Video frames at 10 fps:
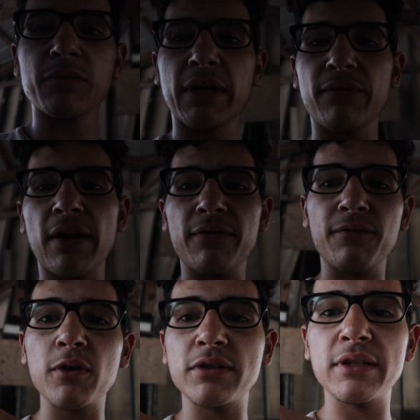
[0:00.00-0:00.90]
whenever I
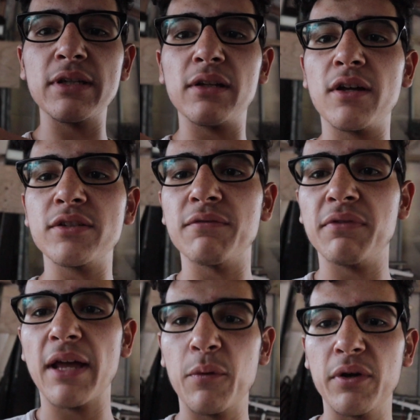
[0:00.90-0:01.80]
first did the clutch and
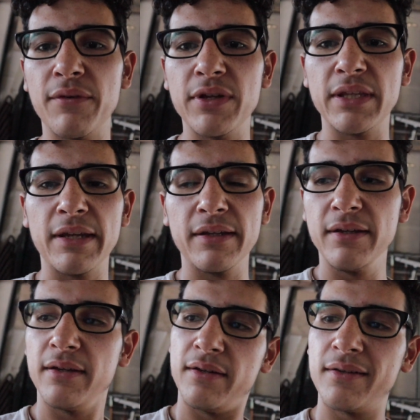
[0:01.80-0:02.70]
flywheel and everything,
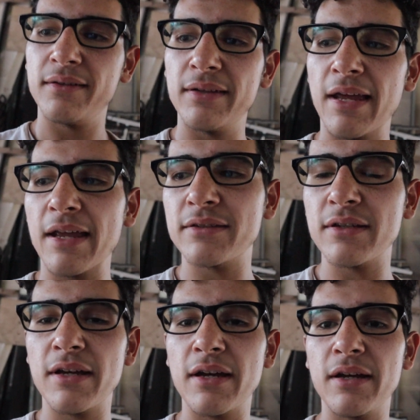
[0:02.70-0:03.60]
that's
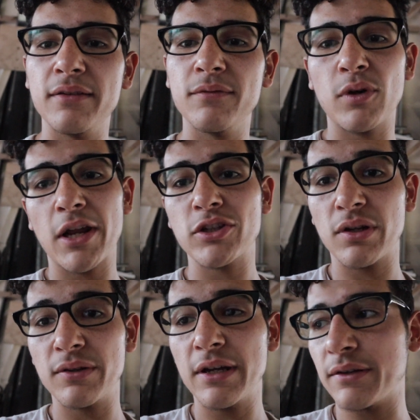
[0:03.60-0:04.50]
what I should
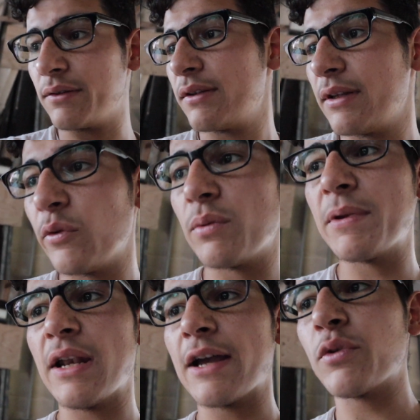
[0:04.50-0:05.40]
have done. It would have
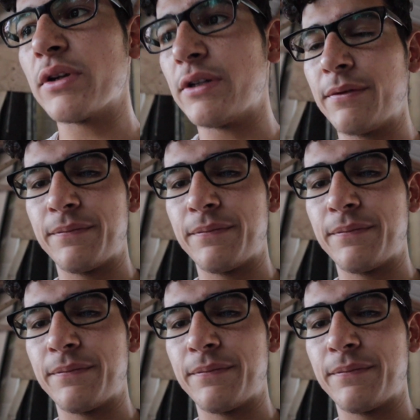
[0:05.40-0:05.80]
been a lot quicker.